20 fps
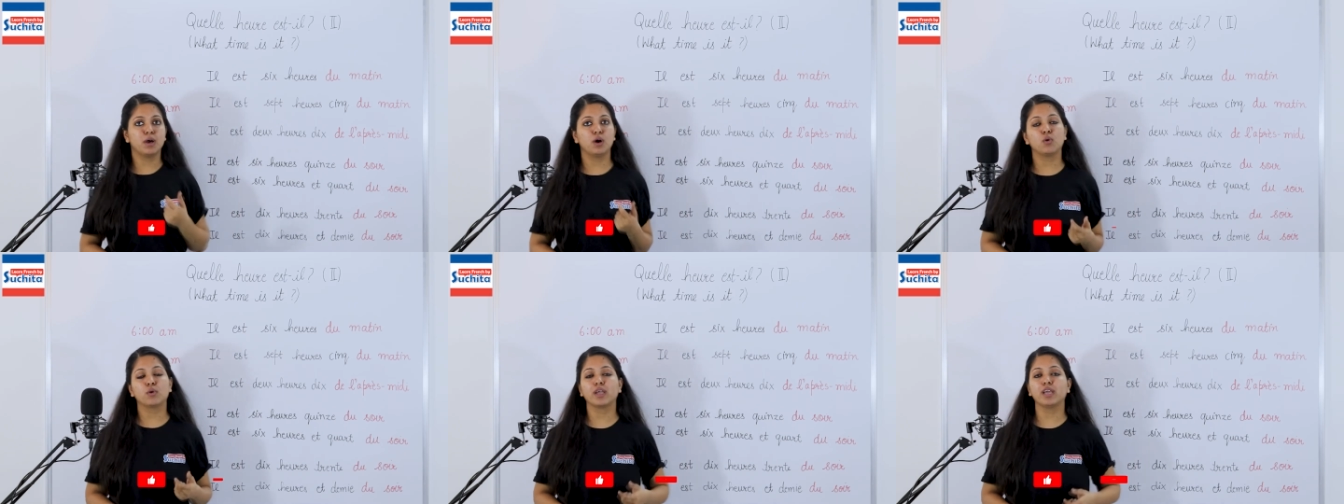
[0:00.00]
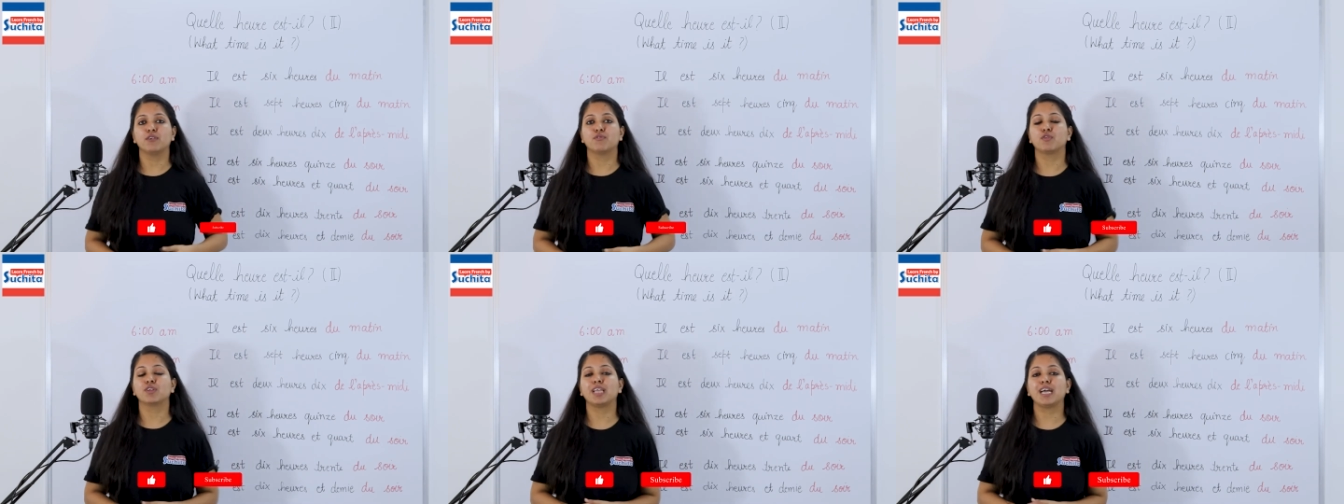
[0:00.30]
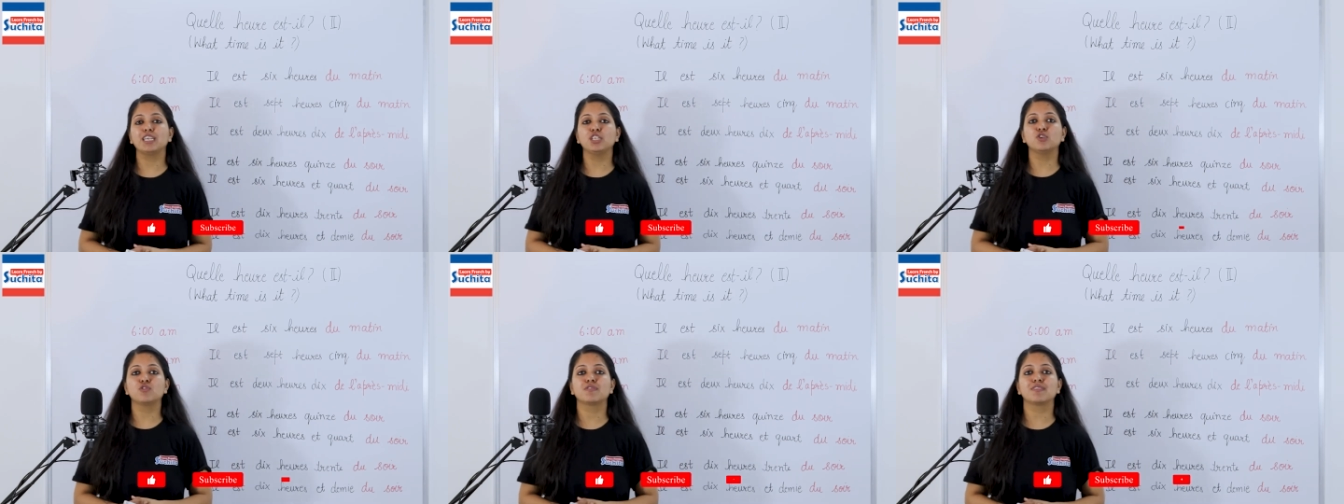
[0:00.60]
Okay, for
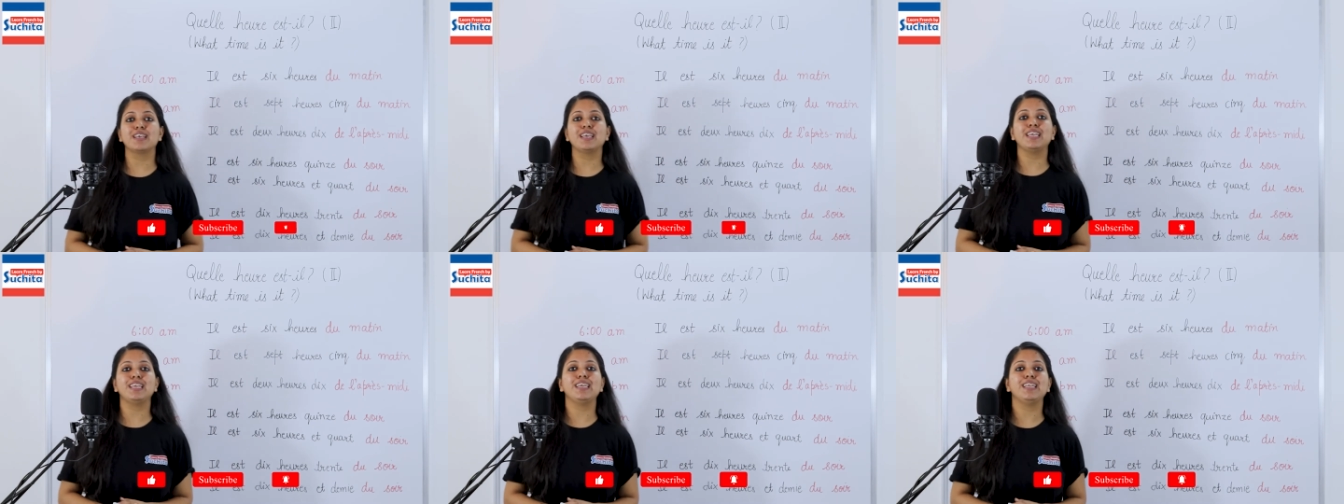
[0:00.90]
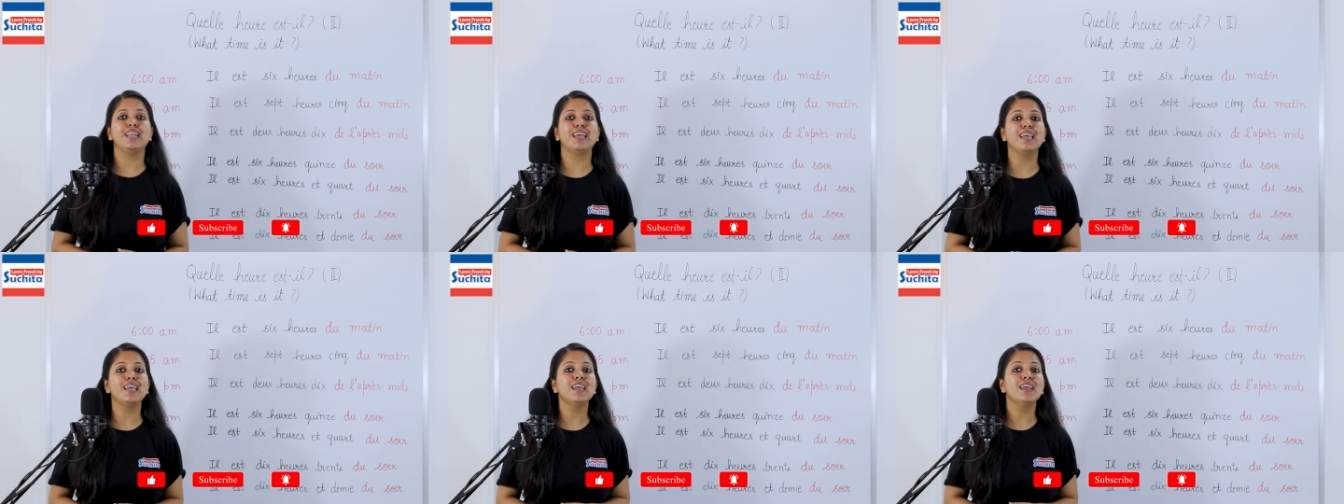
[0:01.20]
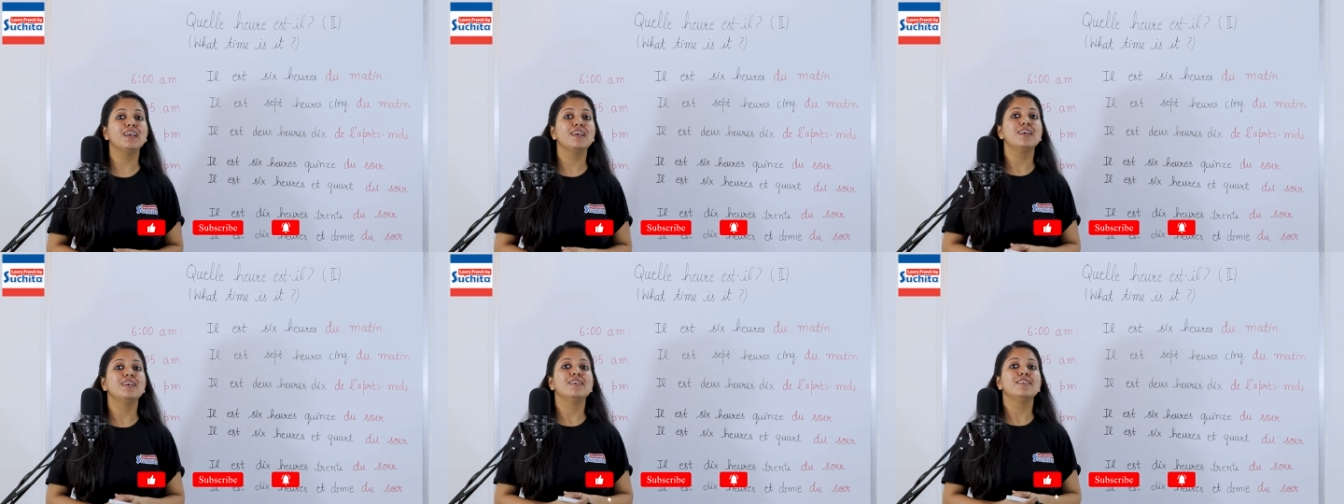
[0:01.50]
that you say il
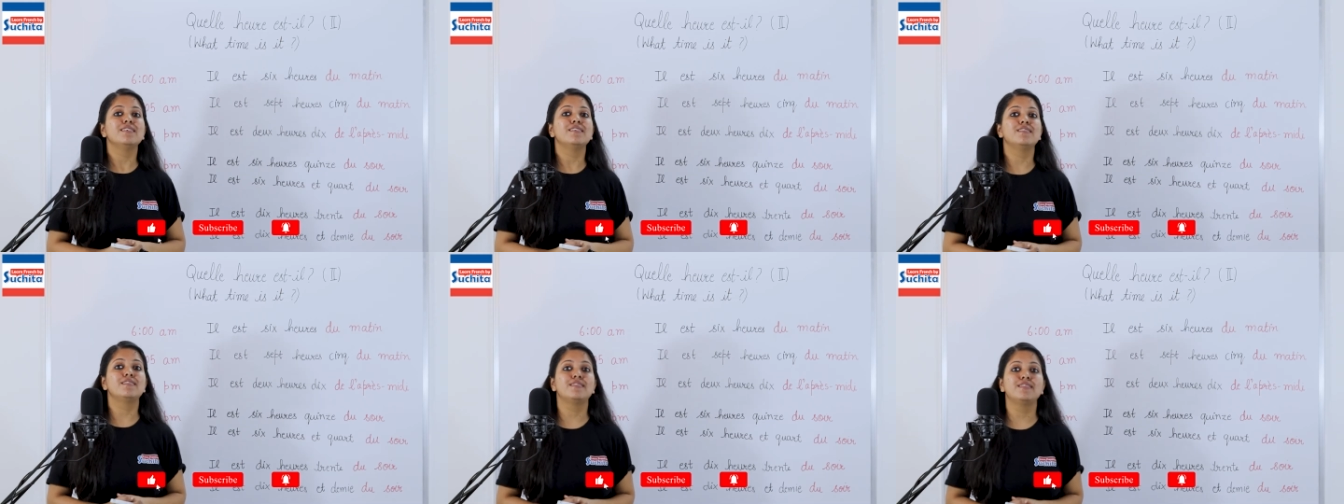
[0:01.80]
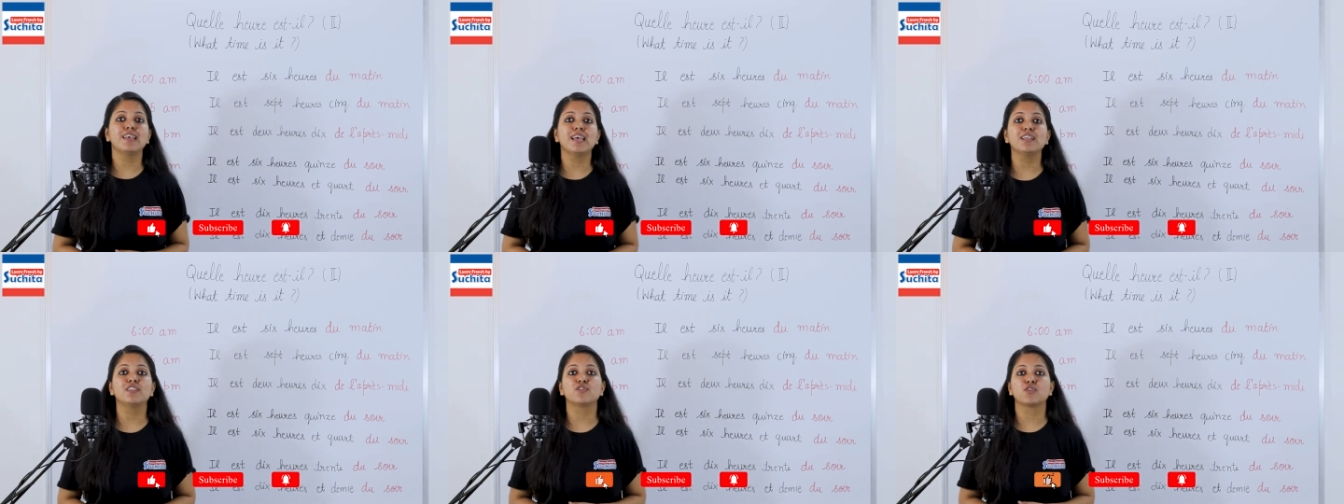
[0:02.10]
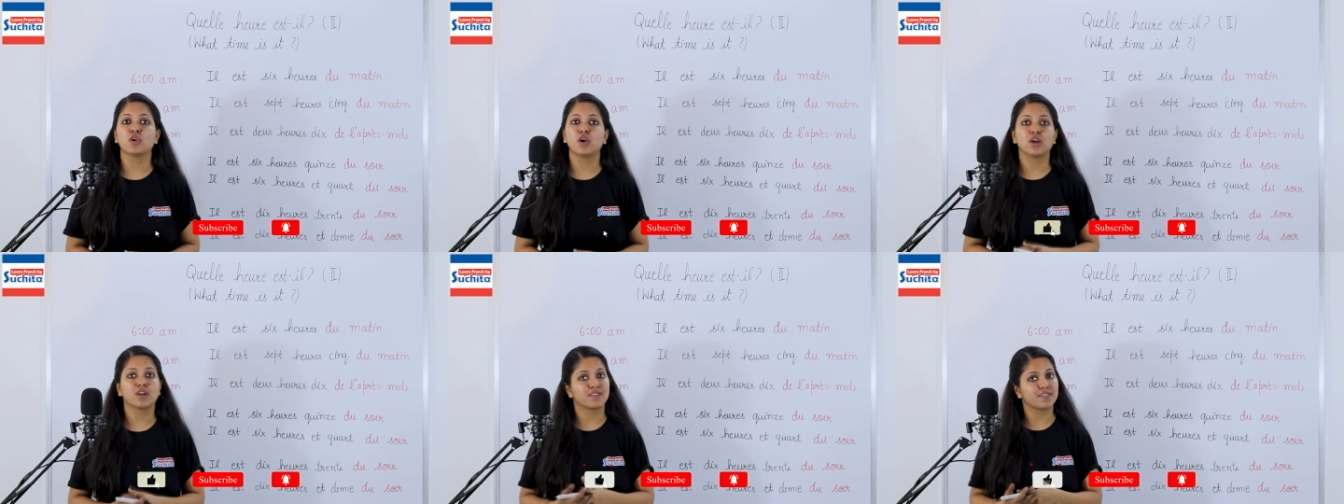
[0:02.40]
est
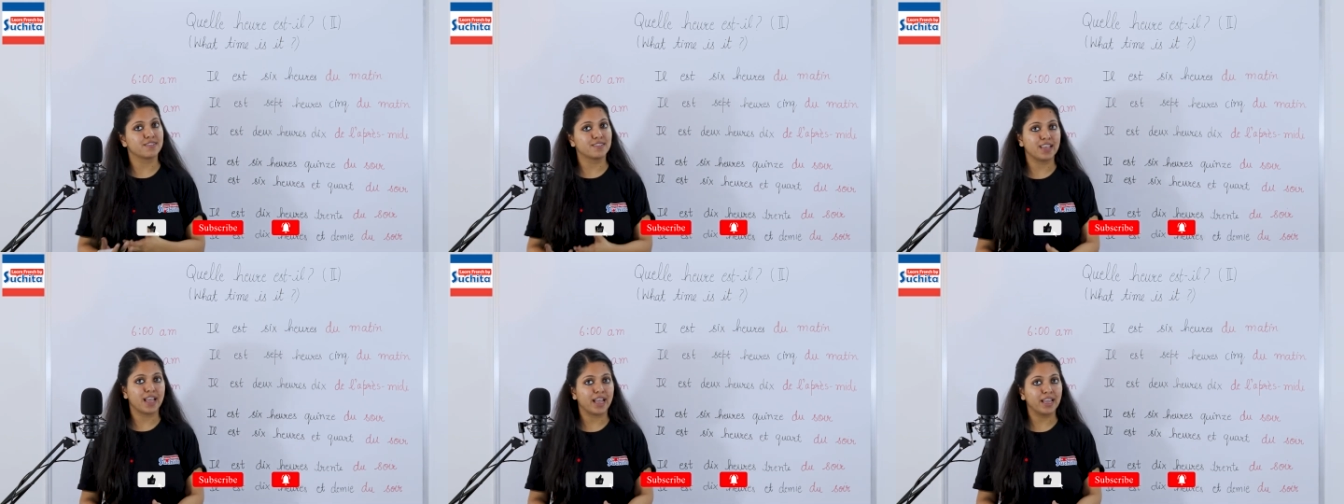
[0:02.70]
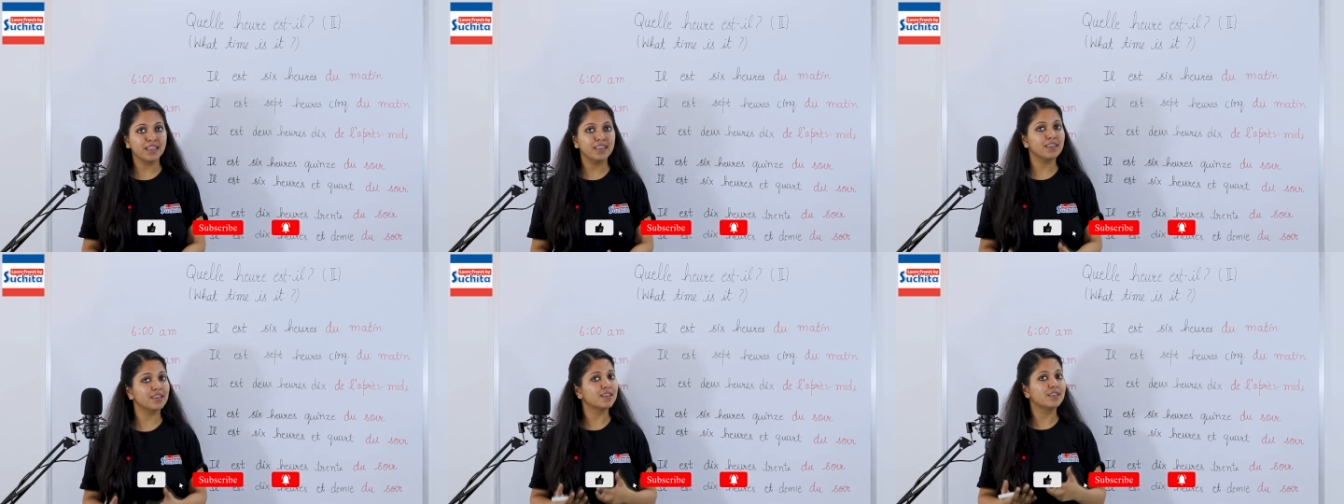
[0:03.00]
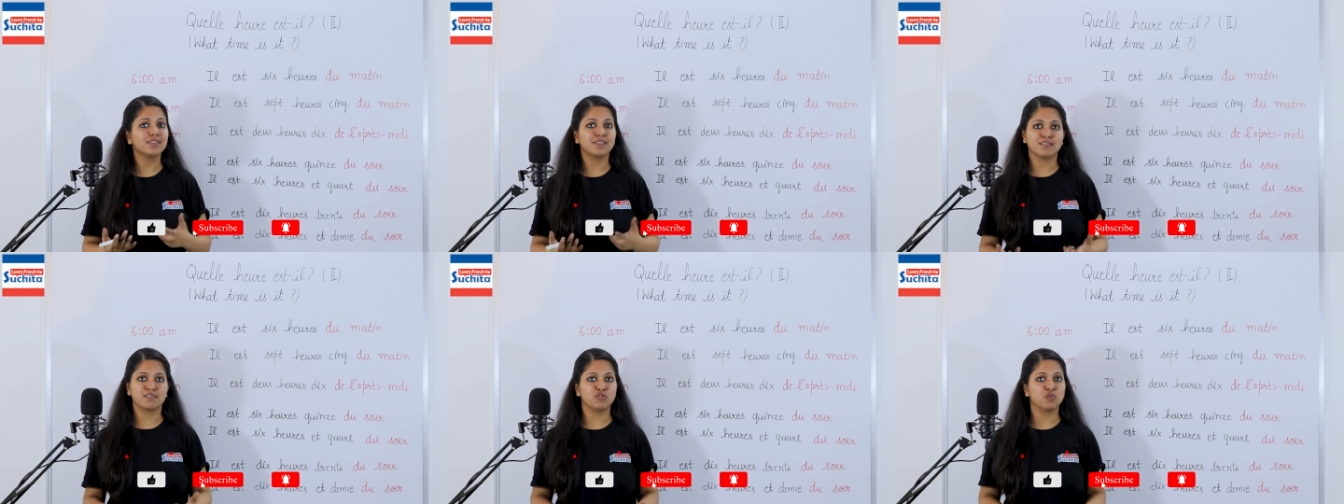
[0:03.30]
7h05.
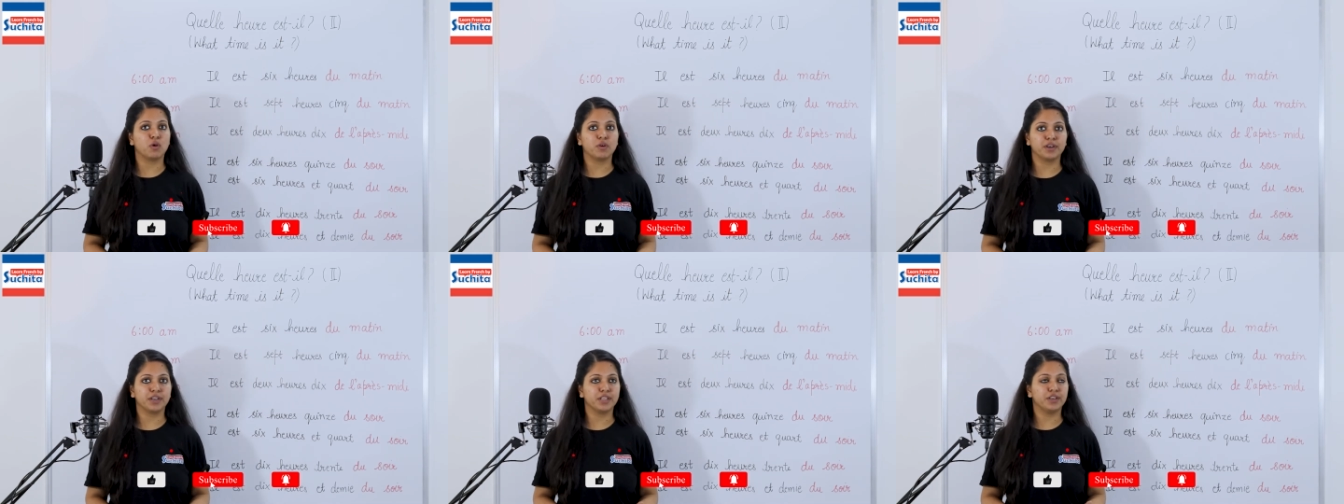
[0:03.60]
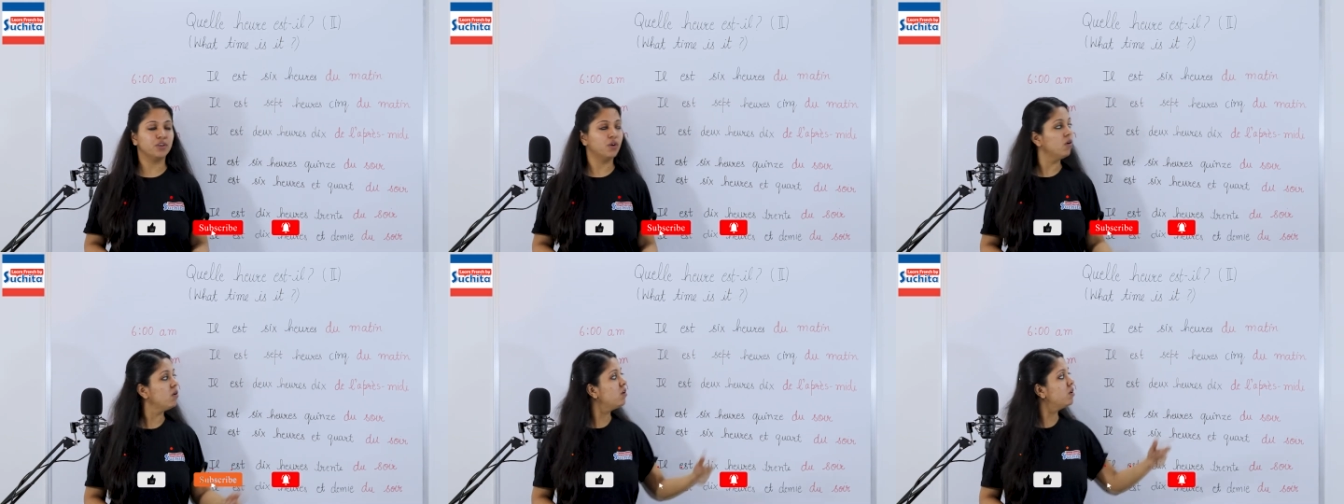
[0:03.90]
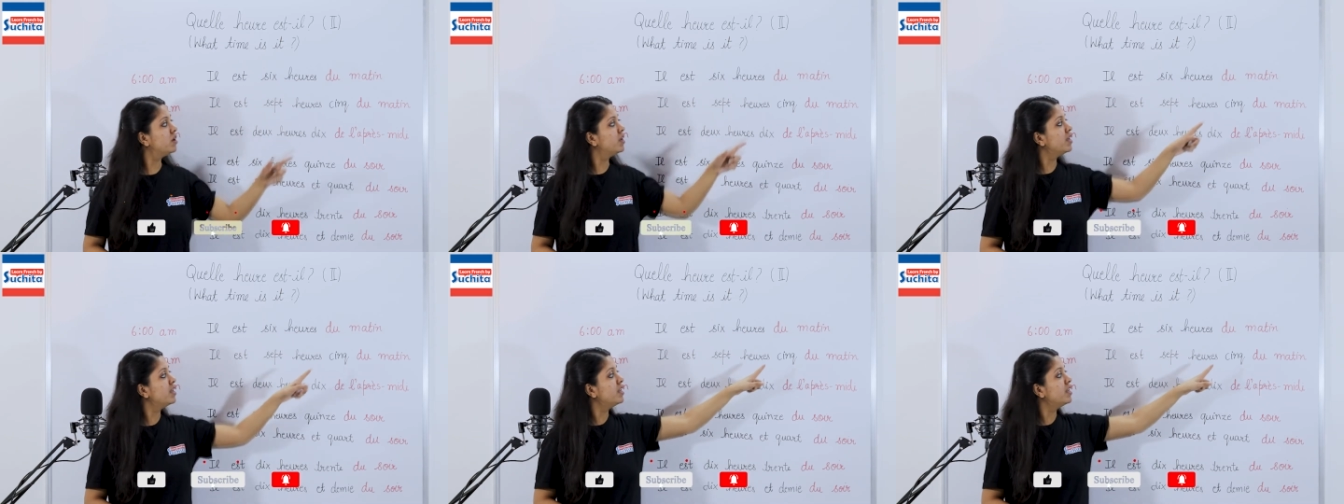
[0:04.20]
This you already know.